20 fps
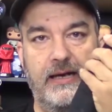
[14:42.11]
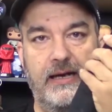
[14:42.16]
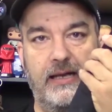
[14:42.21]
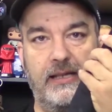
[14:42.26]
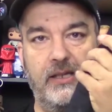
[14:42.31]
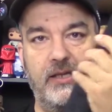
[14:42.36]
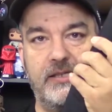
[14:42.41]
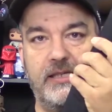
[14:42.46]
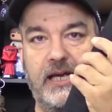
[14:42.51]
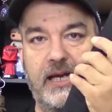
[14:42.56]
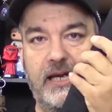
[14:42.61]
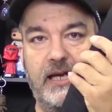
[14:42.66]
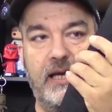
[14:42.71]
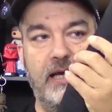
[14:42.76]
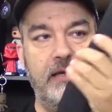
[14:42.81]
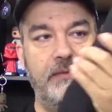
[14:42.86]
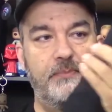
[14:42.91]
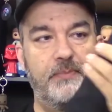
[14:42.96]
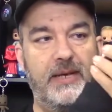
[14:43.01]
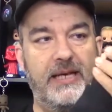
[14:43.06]
looks like a
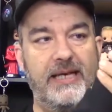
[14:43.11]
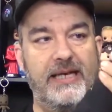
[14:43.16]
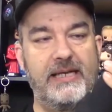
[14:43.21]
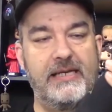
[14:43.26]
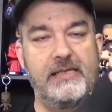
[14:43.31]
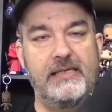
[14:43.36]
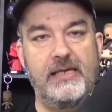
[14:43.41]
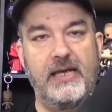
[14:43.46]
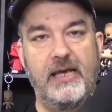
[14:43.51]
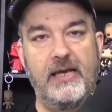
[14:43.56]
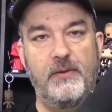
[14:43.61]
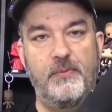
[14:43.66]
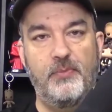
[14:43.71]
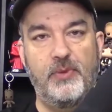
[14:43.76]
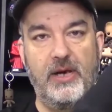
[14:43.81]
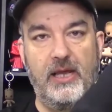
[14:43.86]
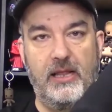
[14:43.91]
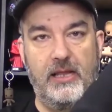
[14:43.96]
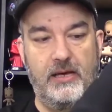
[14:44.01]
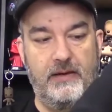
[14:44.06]
gun, but it is an
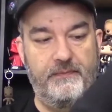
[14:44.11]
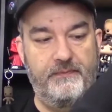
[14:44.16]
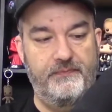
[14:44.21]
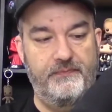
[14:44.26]
umbrella.